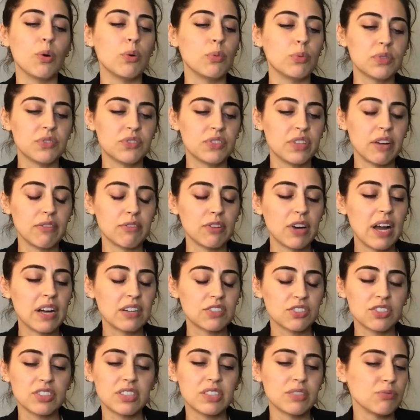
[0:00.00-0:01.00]
it was never
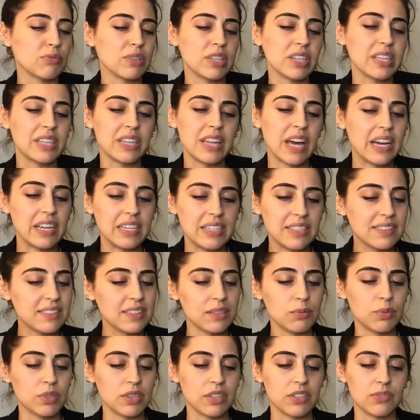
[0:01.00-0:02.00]
actually really that
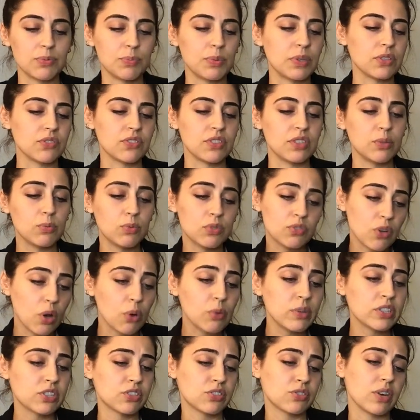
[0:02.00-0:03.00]
easy with this person. It was
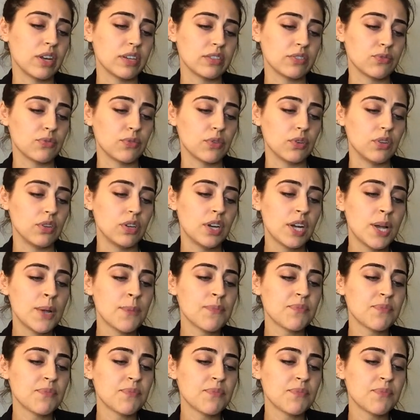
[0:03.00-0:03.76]
always stressful.